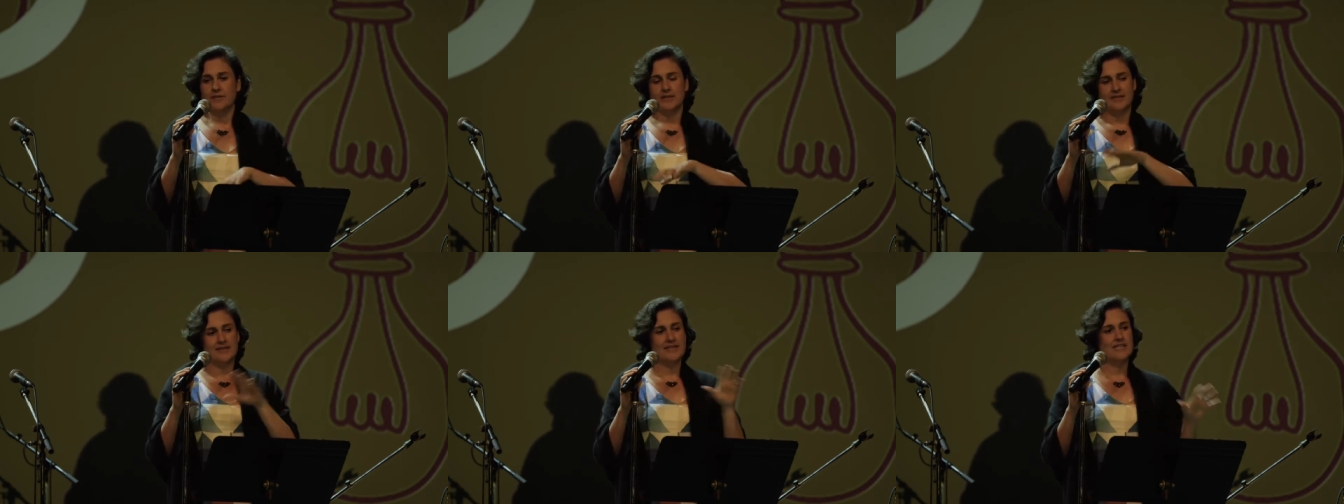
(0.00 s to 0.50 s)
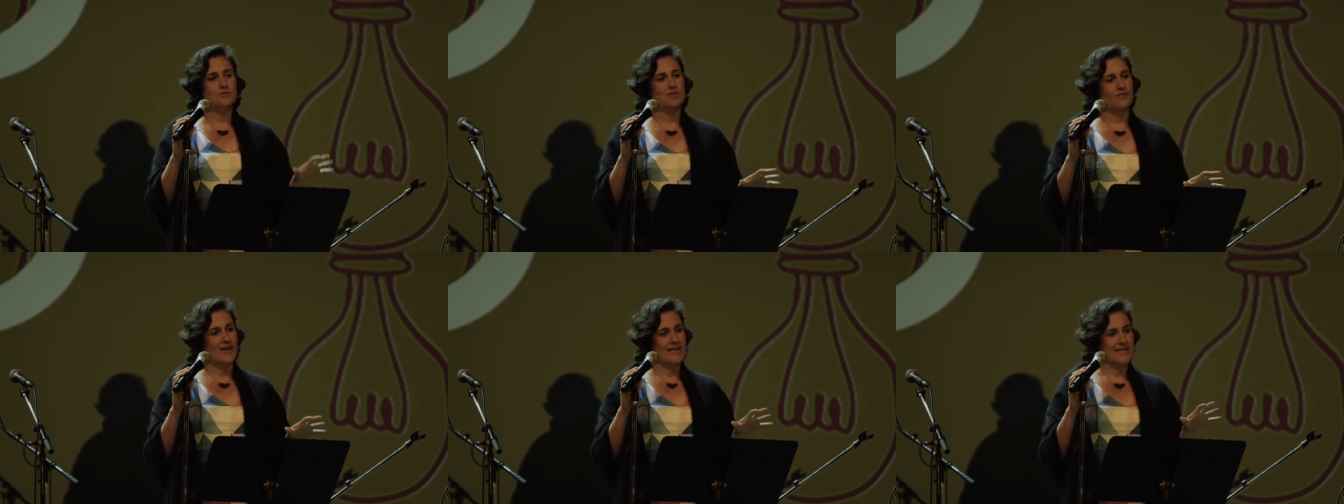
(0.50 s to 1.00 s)
The season
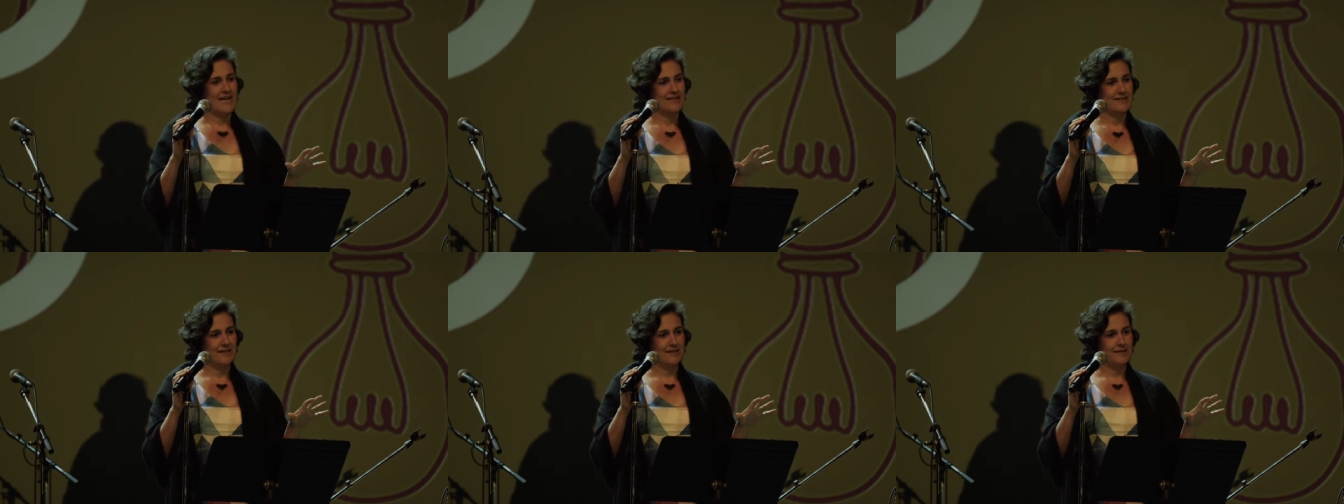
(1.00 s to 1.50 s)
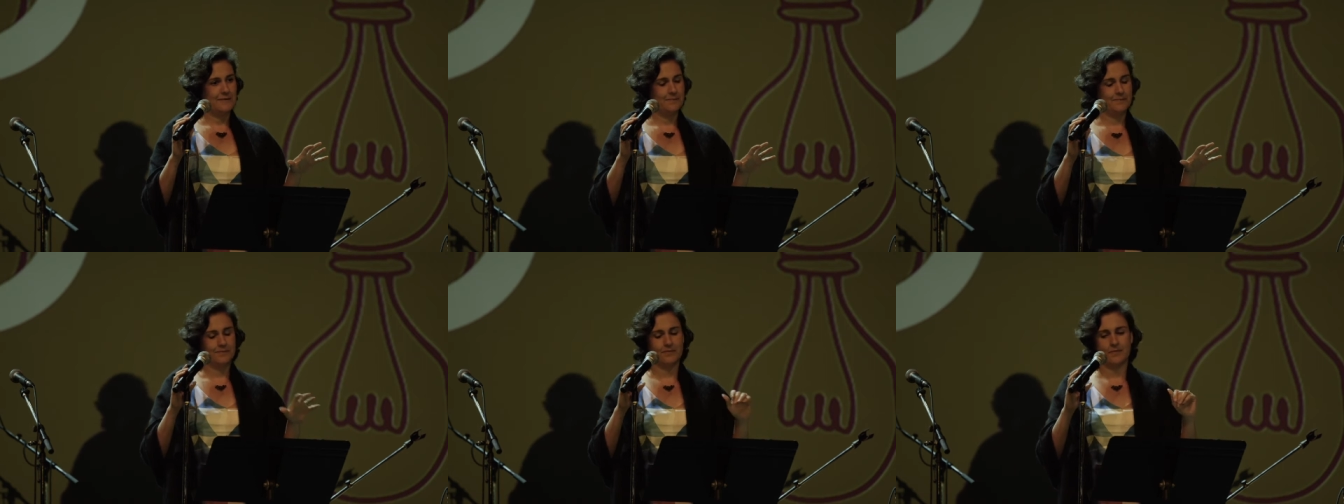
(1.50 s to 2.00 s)
was fantastic,
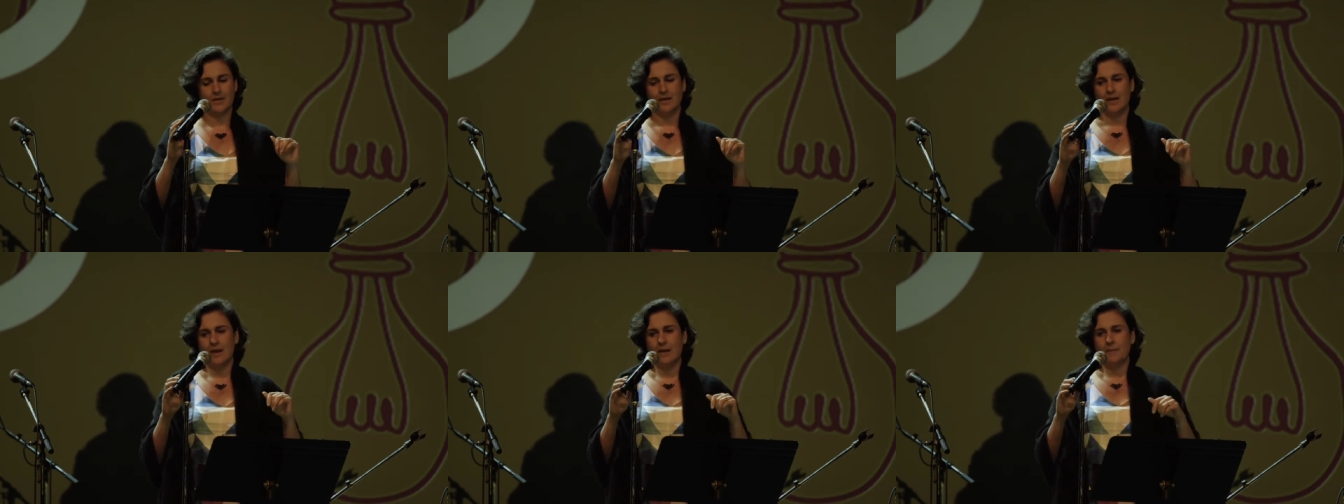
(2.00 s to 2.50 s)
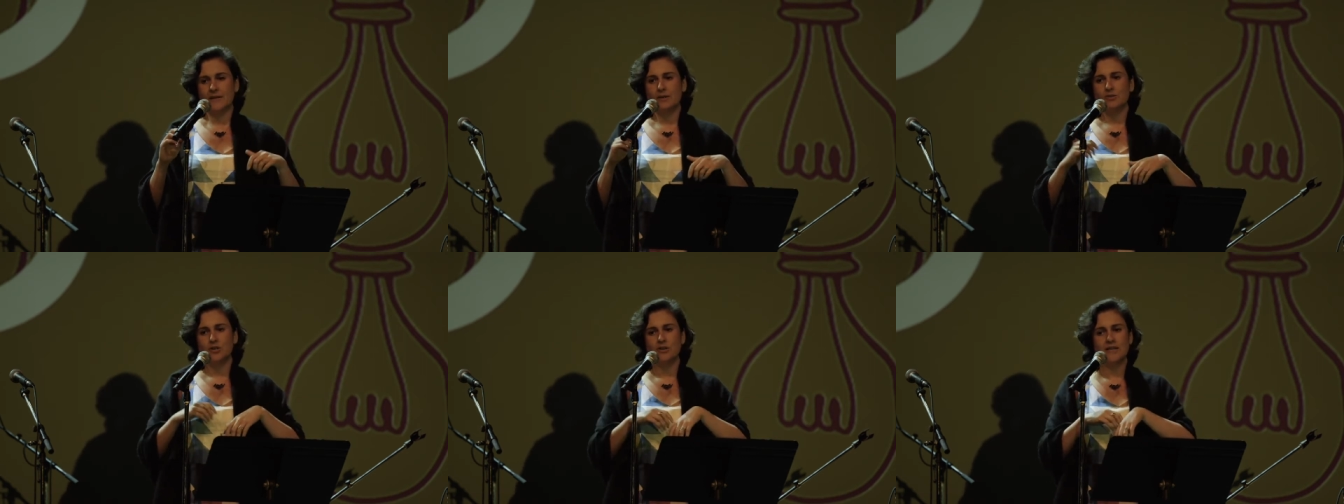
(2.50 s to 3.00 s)
but
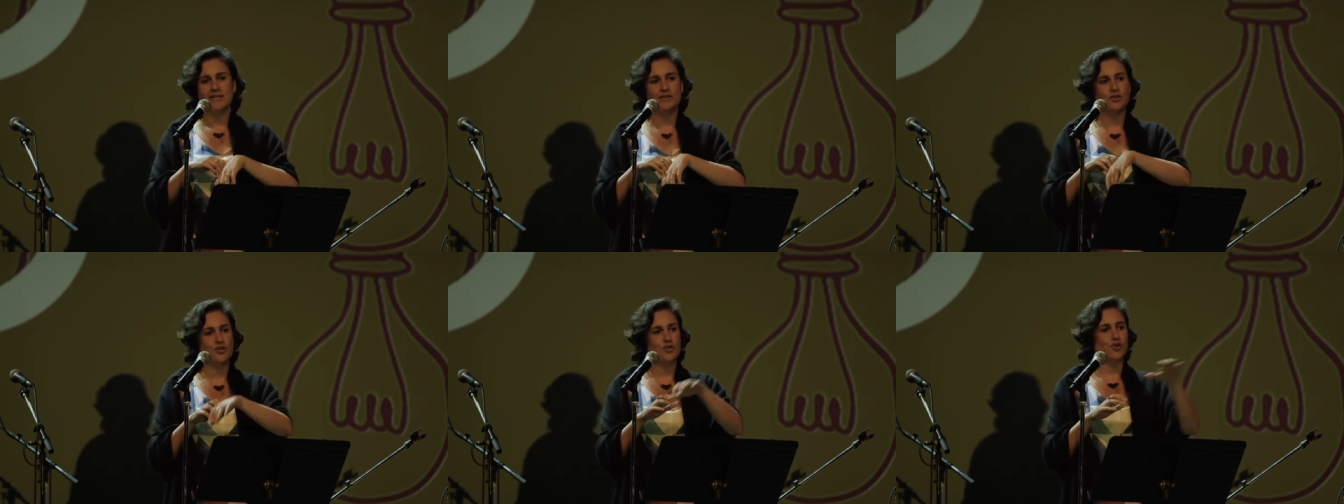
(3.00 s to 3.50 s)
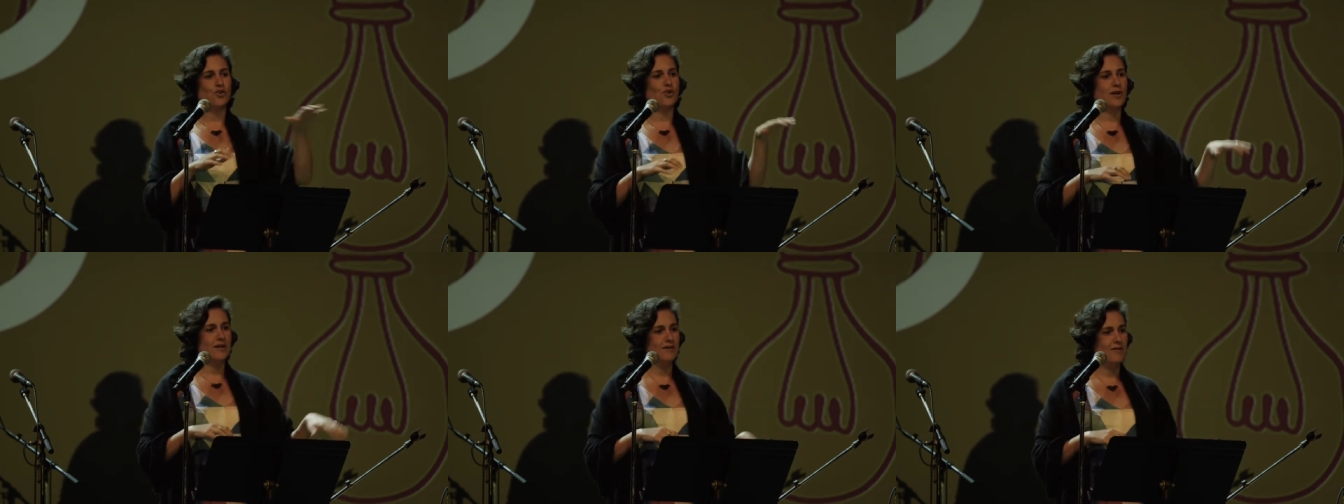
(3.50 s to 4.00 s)
there was all this
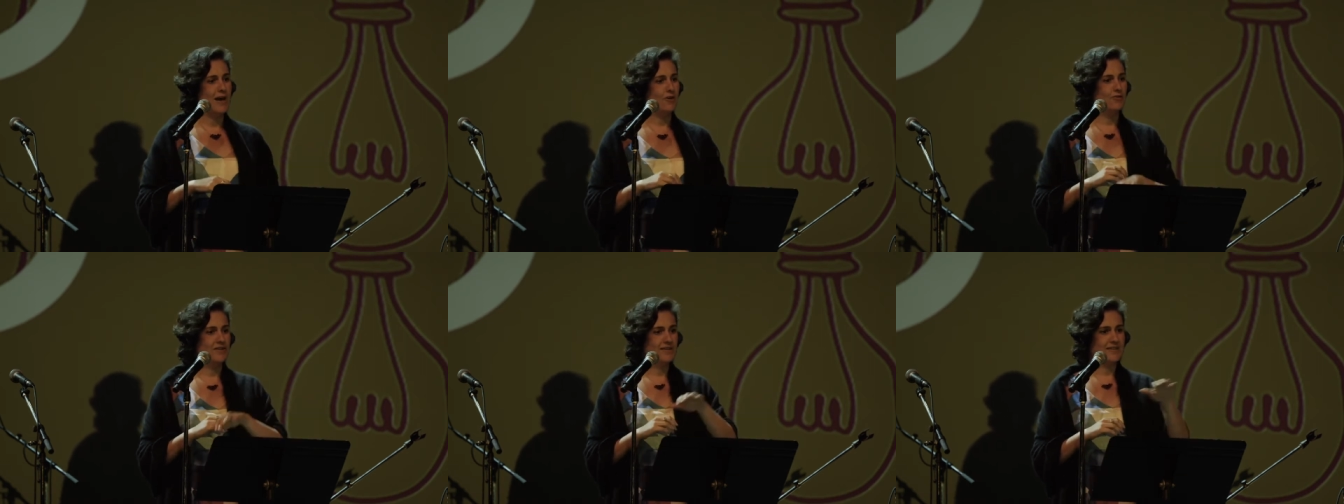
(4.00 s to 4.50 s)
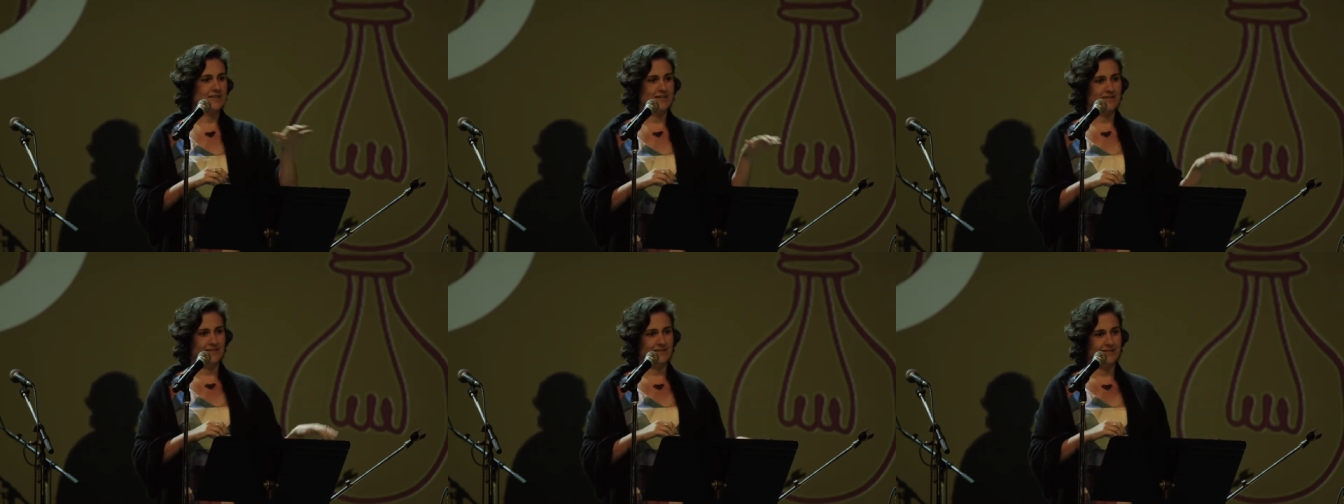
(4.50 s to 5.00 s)
talk around the
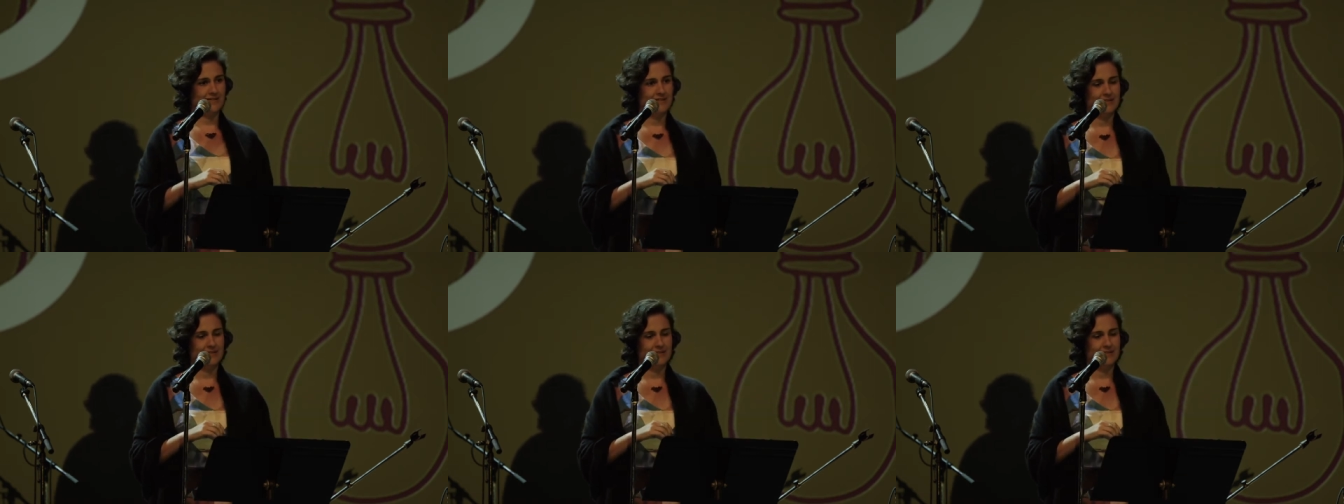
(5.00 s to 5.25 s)
season.